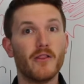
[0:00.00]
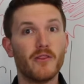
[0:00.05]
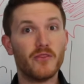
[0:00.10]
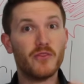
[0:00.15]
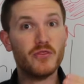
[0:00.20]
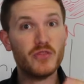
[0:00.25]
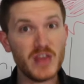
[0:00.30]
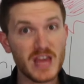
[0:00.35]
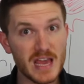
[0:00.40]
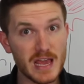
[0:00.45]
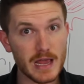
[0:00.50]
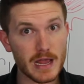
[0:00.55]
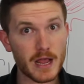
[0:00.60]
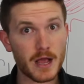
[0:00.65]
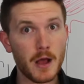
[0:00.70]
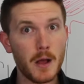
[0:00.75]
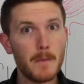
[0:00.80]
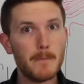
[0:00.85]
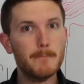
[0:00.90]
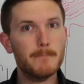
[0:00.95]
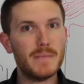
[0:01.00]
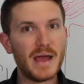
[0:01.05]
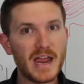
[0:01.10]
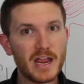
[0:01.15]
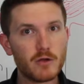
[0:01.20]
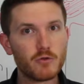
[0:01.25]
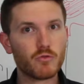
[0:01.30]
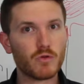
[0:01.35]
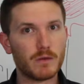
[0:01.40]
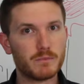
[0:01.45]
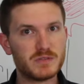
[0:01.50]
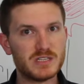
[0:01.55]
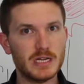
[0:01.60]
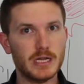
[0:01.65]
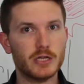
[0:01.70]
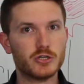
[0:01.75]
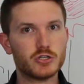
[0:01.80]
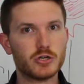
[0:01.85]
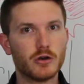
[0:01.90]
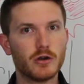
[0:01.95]
the
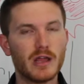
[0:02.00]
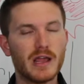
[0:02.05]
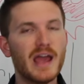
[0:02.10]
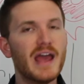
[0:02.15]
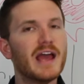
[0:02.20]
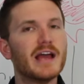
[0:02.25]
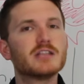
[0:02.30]
bankruptcy attorney.